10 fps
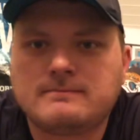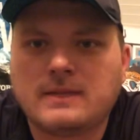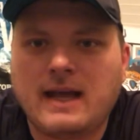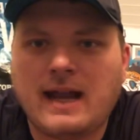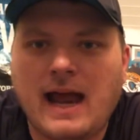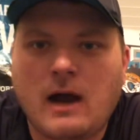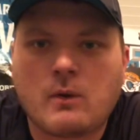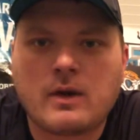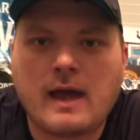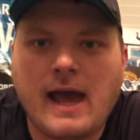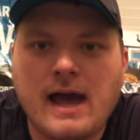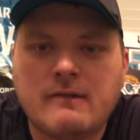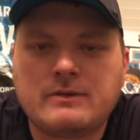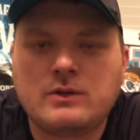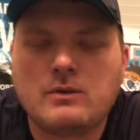an hour and a
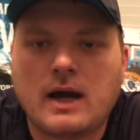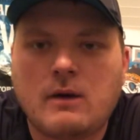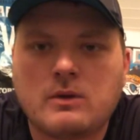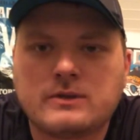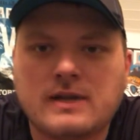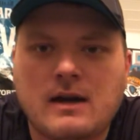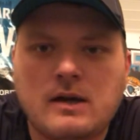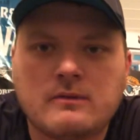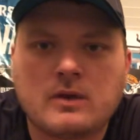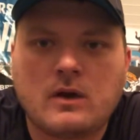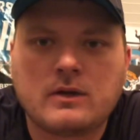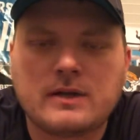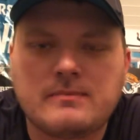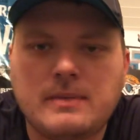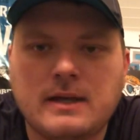half, two hours, however long
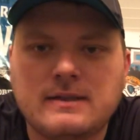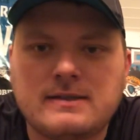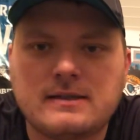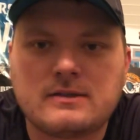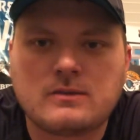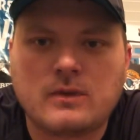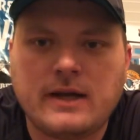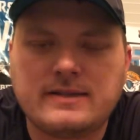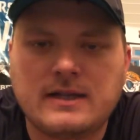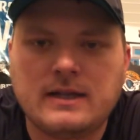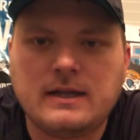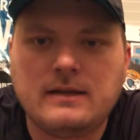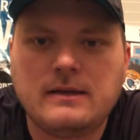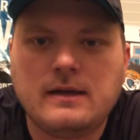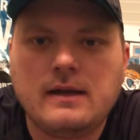it's been since the race ended.